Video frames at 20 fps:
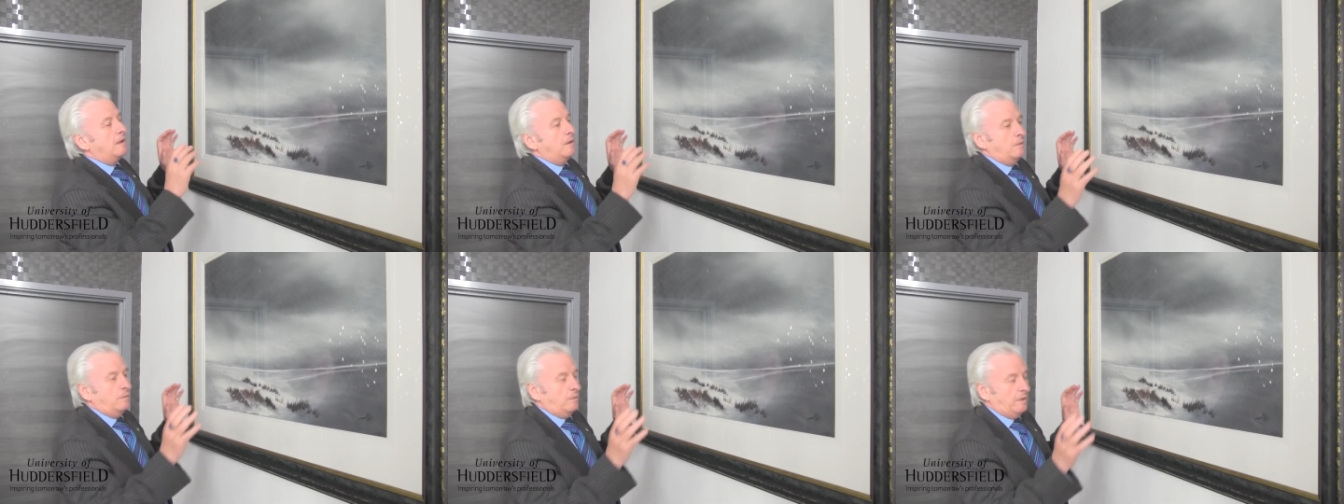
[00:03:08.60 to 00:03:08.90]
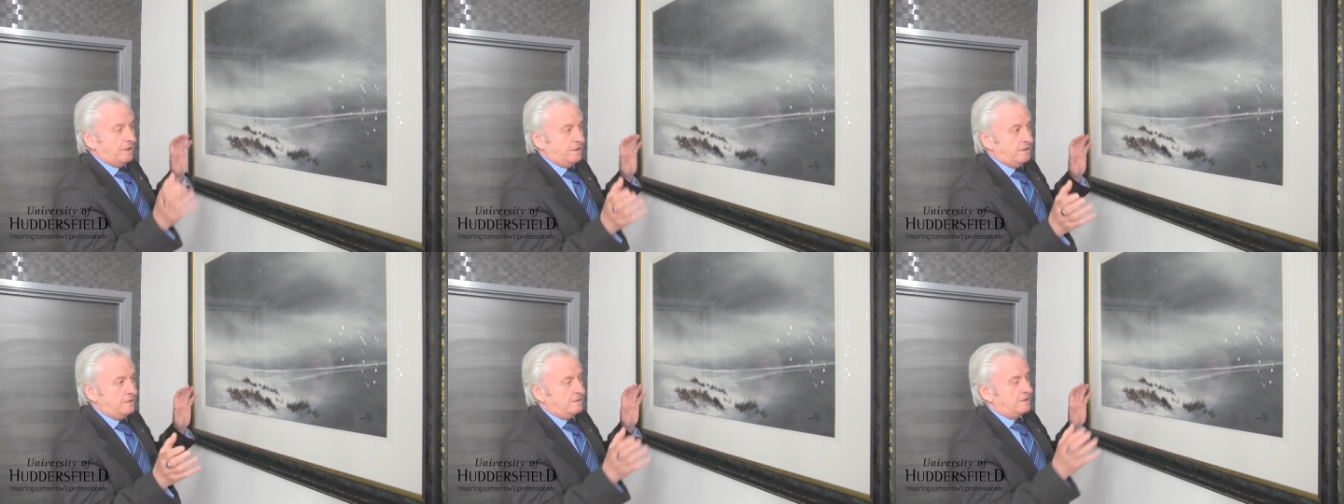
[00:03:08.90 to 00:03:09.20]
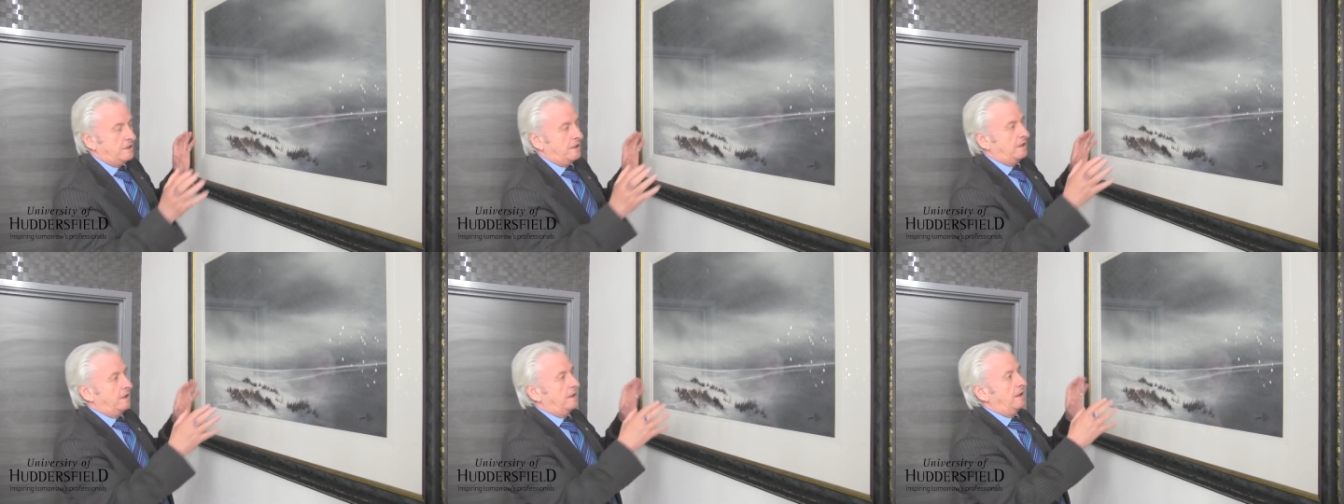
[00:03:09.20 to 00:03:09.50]
when you
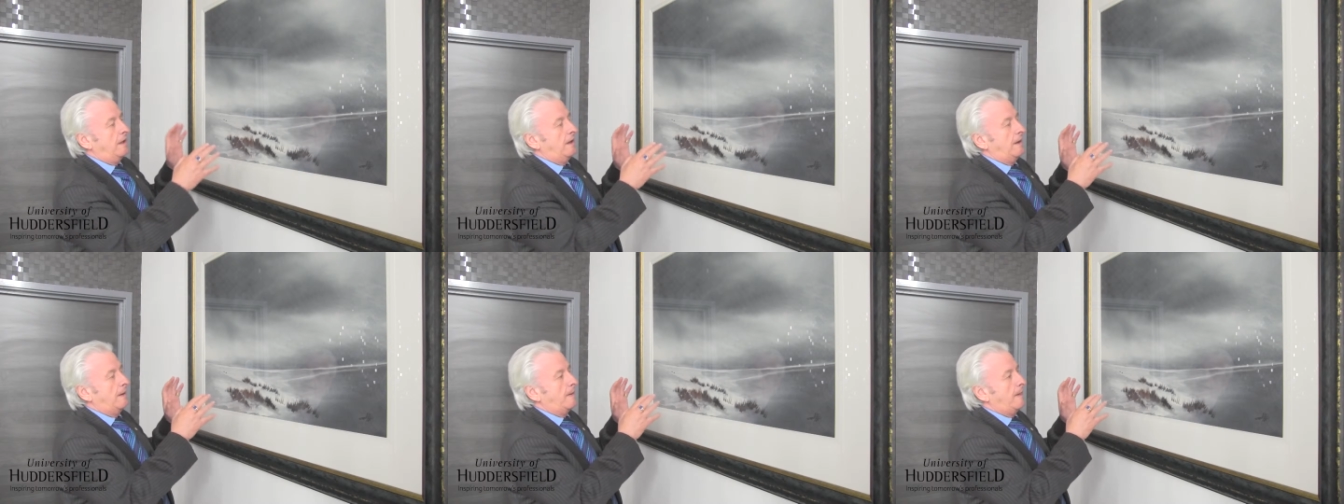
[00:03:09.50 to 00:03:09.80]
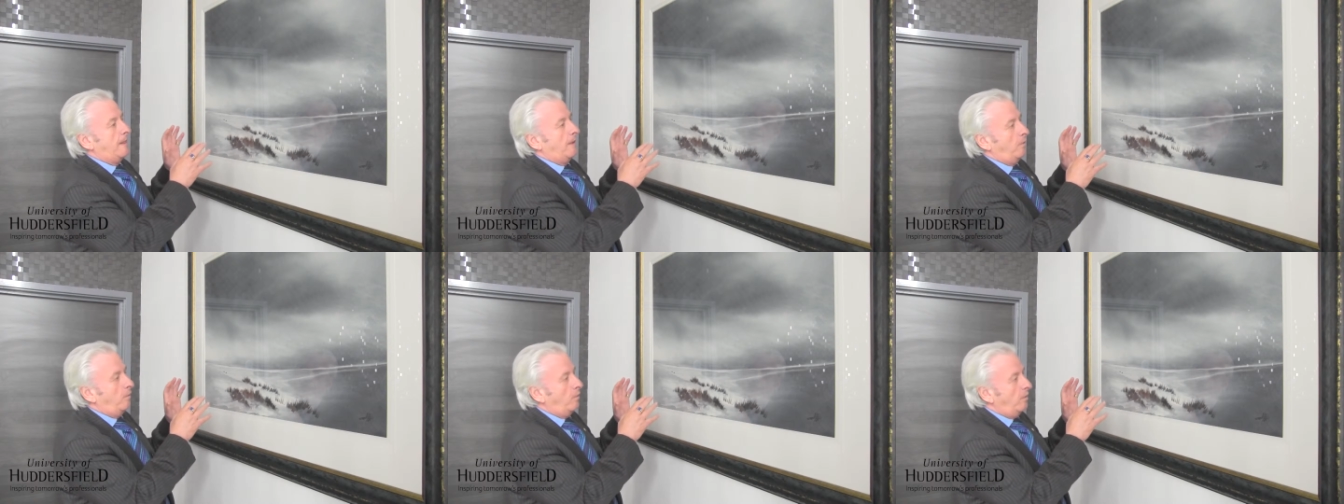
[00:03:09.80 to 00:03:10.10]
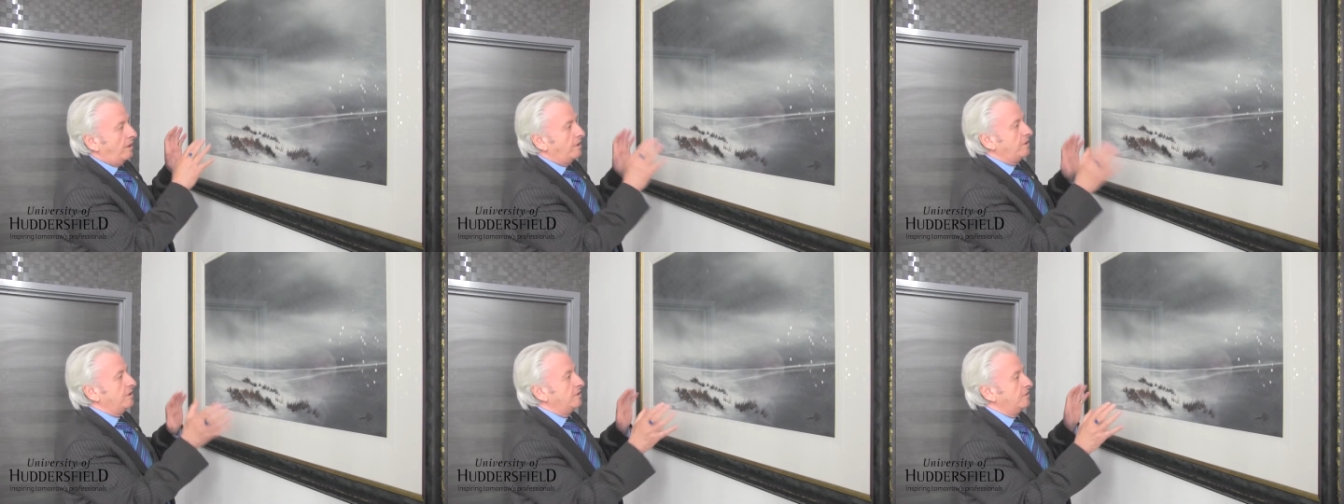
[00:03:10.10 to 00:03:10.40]
said,
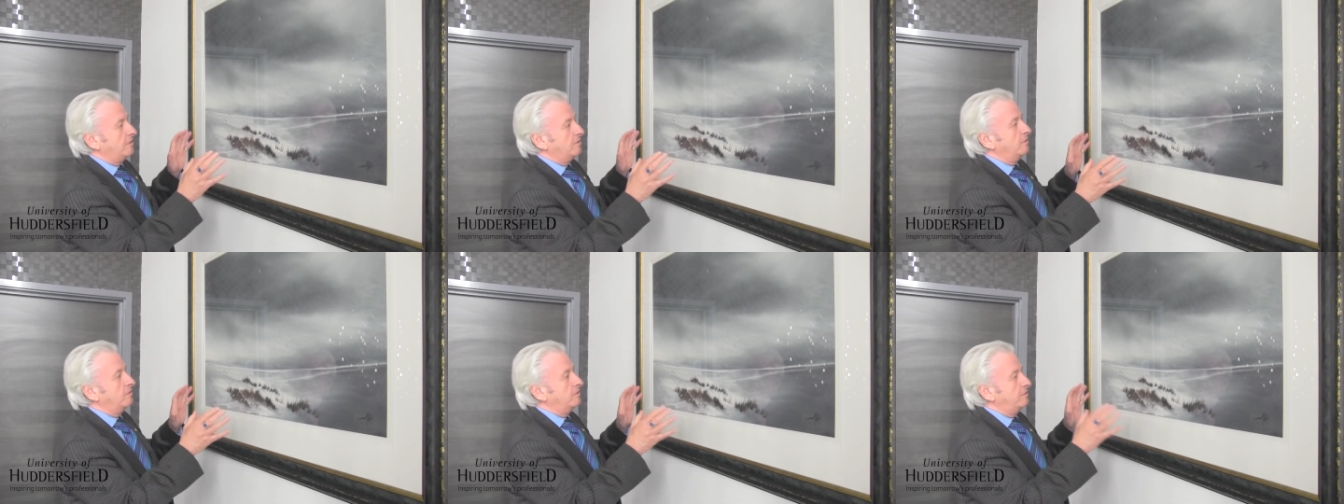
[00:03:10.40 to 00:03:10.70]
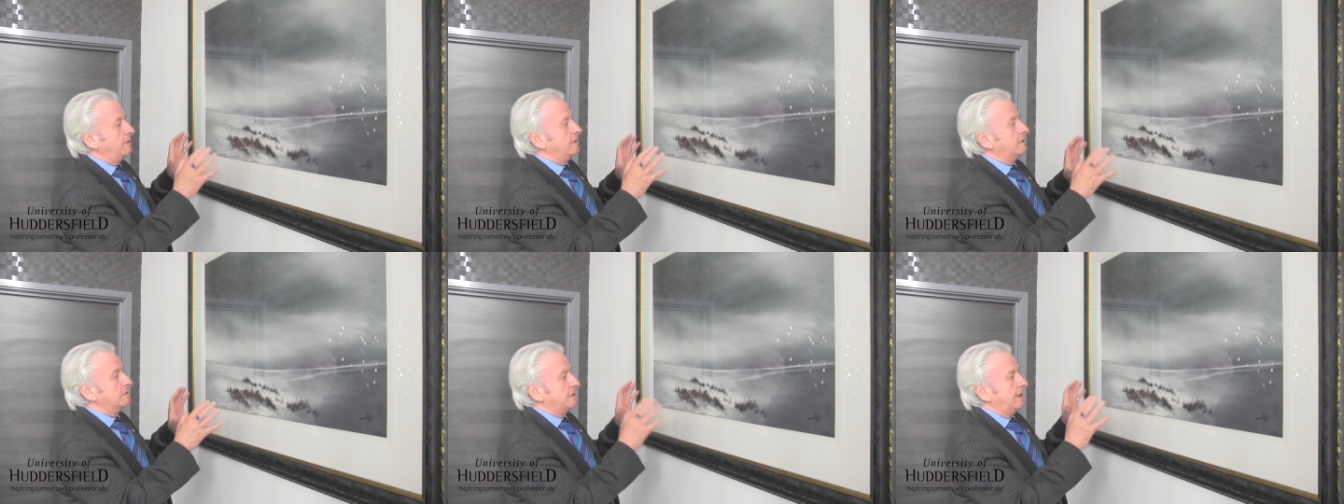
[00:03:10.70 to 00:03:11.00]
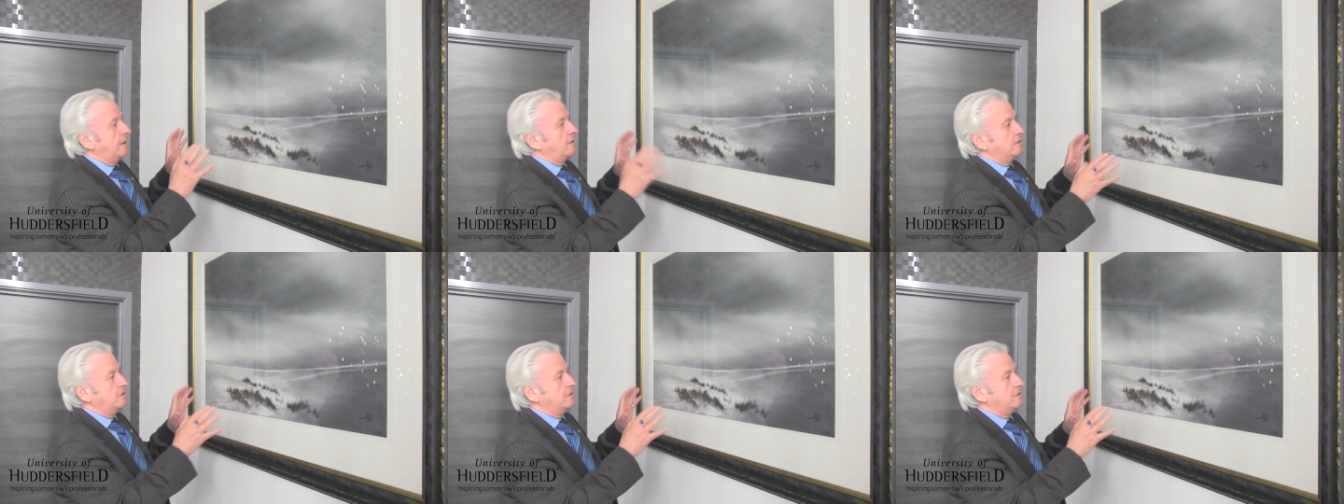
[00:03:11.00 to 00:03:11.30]
what do you do first,
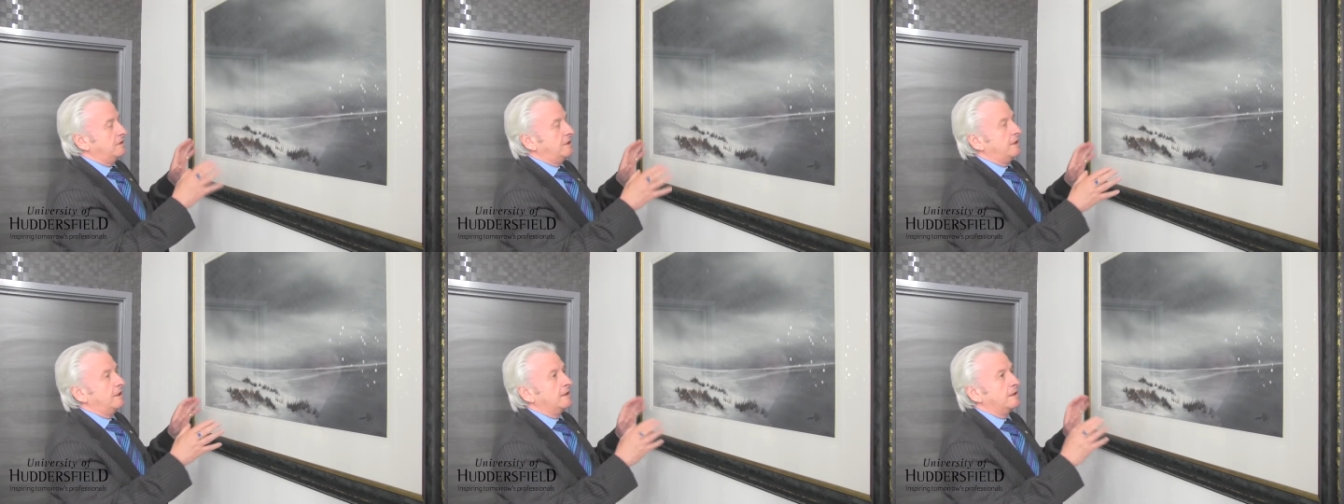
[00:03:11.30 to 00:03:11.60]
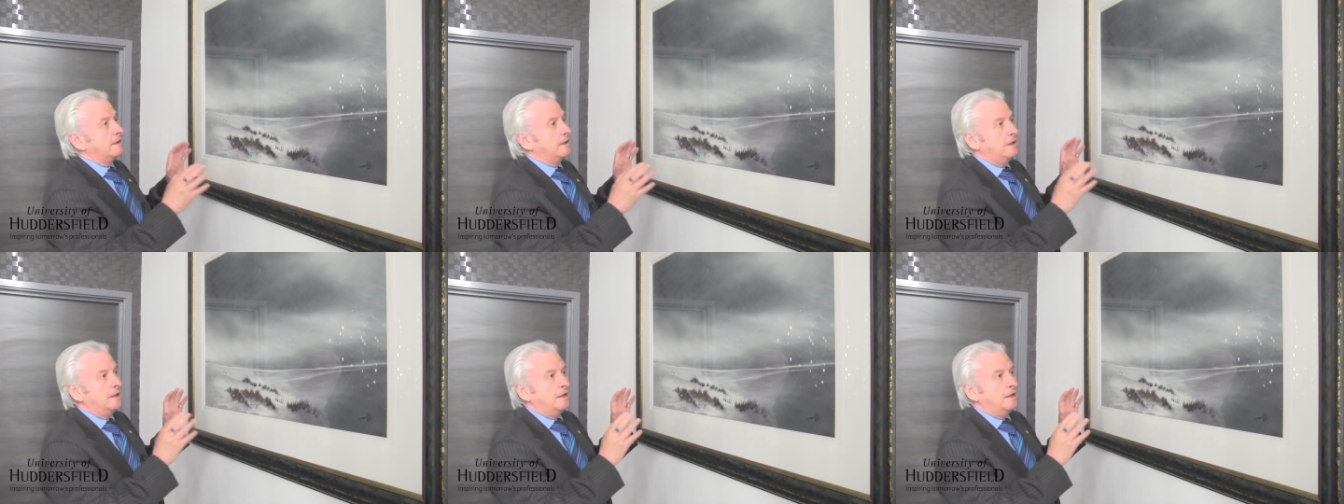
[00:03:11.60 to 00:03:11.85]
how do you see it?